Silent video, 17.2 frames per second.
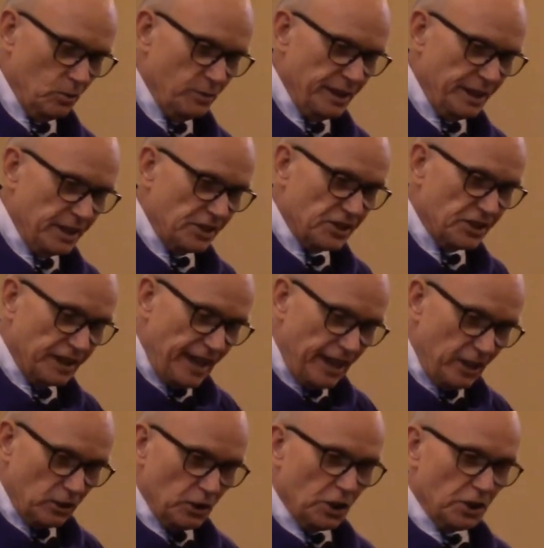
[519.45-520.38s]
We can
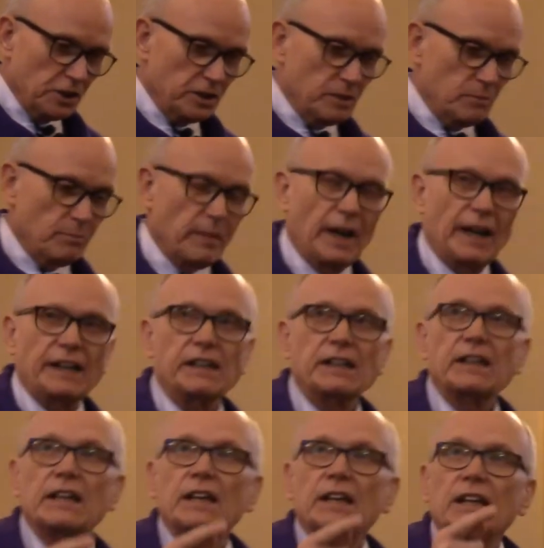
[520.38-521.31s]
stay alert by
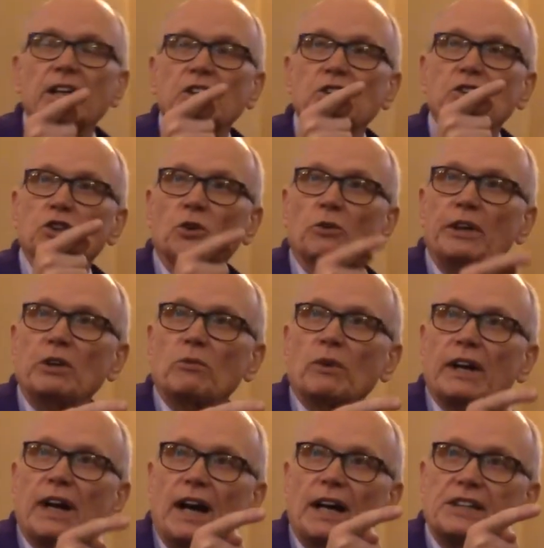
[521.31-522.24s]
doing
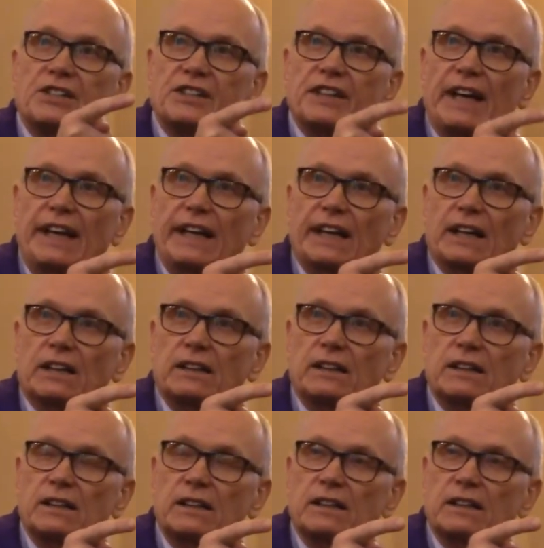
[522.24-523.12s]
what Isaiah